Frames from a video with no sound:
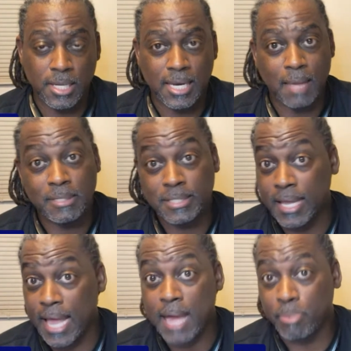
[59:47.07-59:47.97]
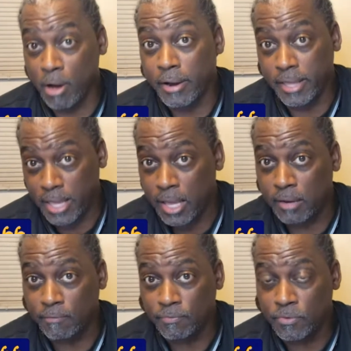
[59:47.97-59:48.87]
Let me say that part
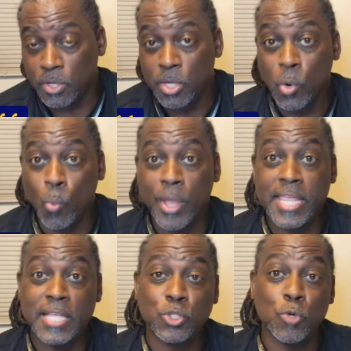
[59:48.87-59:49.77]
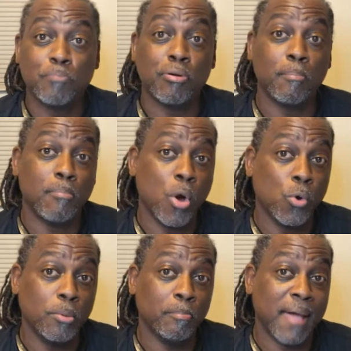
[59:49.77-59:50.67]
again. We need to
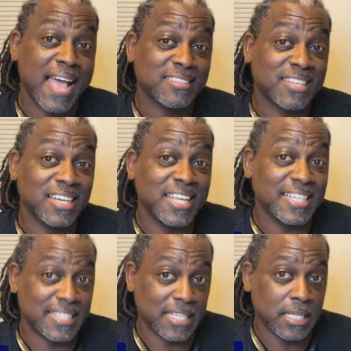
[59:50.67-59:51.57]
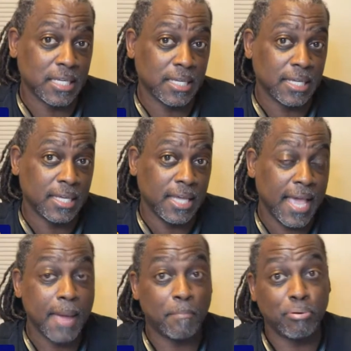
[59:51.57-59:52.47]
promote masculinity
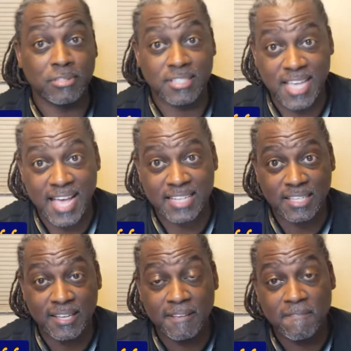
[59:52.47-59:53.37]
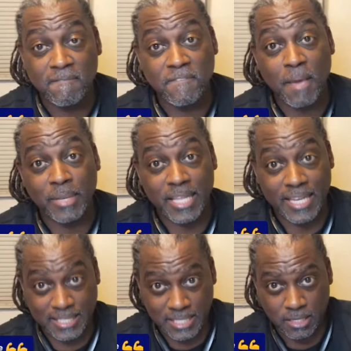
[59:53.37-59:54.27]
and protect
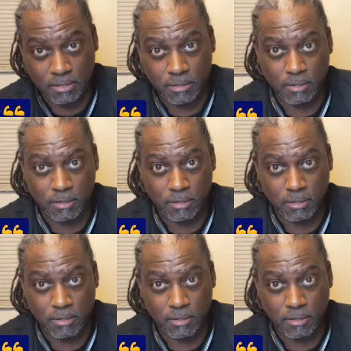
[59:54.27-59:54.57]
femininity.